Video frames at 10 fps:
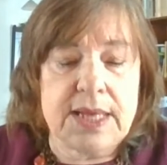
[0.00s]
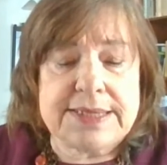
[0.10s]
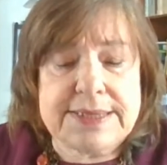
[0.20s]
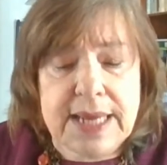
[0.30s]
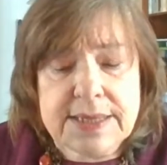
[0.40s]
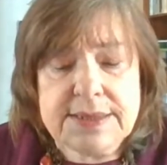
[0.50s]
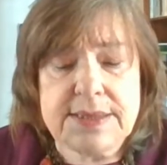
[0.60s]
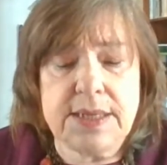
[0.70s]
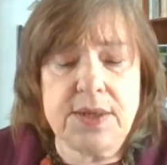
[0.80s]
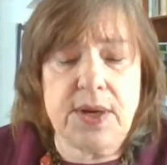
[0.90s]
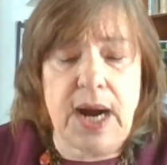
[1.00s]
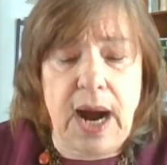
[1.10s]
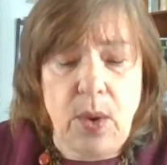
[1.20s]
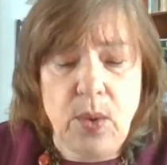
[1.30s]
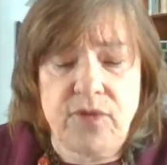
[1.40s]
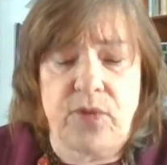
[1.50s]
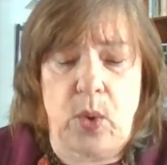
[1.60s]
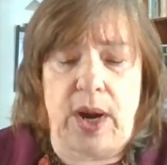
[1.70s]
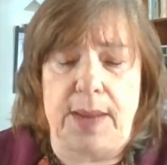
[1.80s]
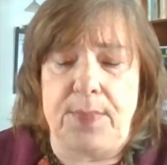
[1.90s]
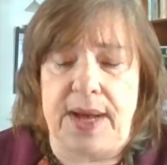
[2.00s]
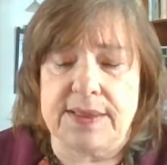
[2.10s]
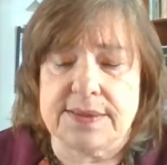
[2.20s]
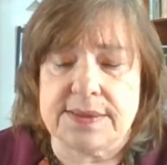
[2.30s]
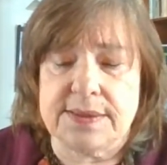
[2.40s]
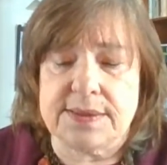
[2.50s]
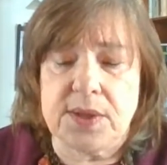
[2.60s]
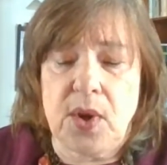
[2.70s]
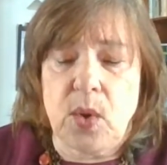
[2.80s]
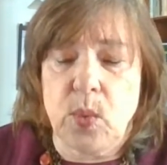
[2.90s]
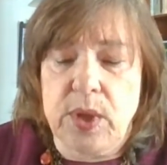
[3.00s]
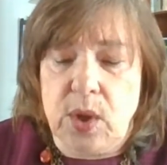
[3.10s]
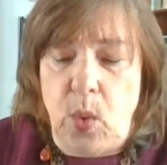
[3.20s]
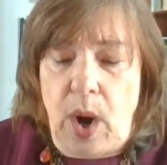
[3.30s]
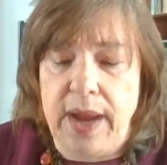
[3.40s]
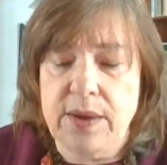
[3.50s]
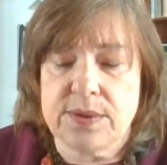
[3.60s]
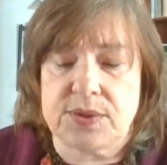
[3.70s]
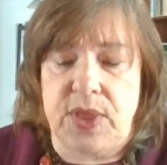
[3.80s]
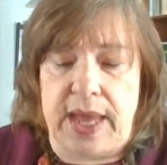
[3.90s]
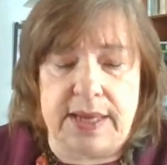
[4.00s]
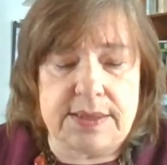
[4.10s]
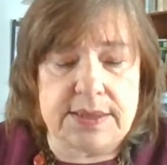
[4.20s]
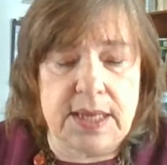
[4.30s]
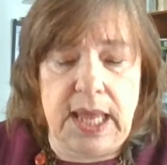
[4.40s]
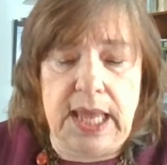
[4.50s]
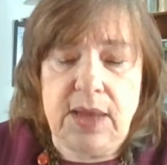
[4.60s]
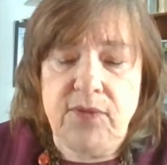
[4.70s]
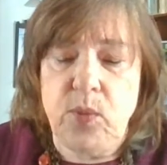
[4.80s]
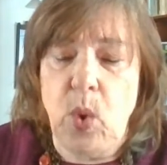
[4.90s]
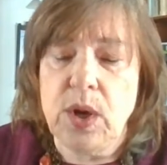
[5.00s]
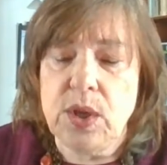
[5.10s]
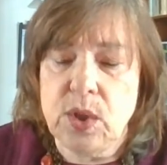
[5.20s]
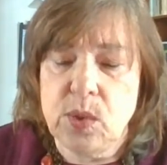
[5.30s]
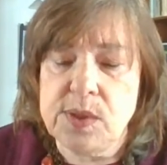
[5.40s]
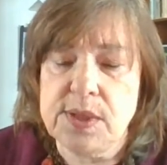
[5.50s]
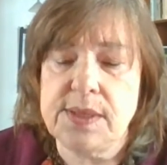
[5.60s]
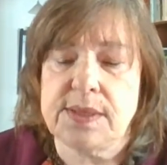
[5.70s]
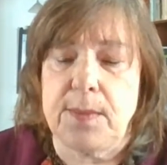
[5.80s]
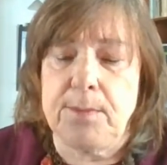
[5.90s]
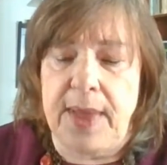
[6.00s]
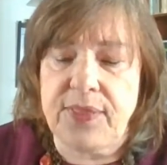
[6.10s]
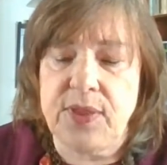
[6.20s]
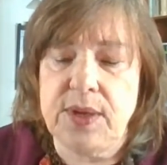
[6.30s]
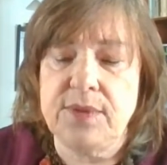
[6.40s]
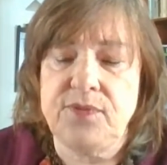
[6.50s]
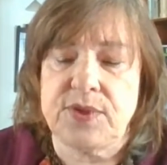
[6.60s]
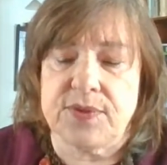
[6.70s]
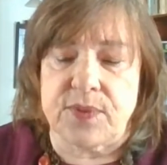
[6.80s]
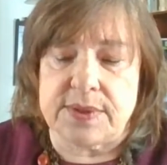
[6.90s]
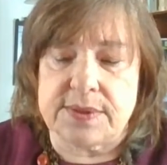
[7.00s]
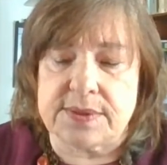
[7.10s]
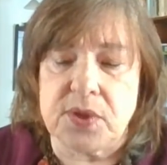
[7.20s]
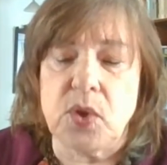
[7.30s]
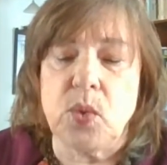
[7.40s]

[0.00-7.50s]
Testing our 4 hypotheses requires that if one uses the method of difference,